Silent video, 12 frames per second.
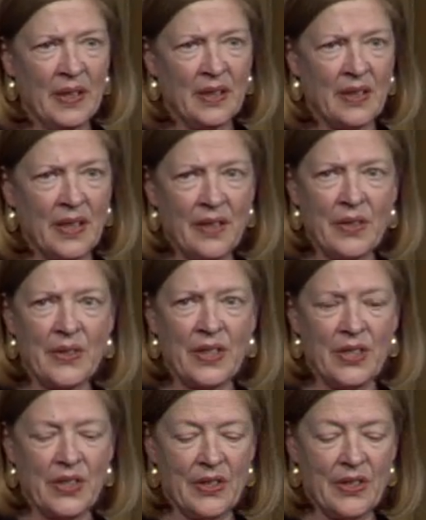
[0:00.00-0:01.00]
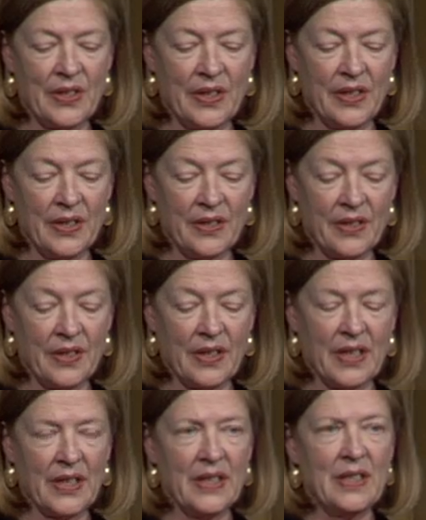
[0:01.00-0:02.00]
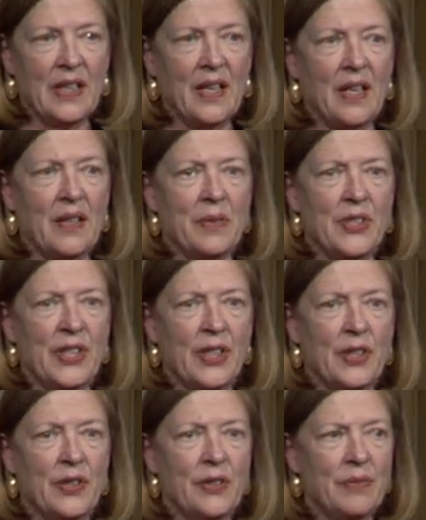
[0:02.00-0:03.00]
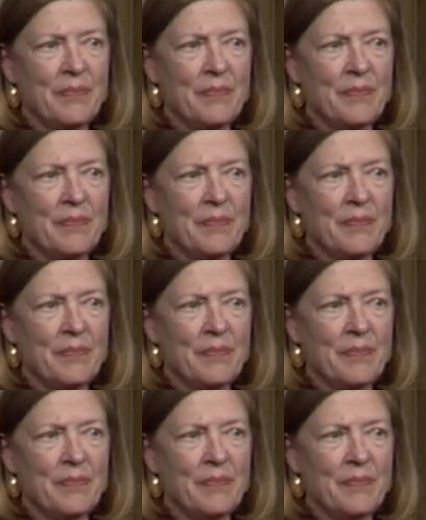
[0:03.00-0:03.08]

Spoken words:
A lot of those agents are here tonight. I wish I could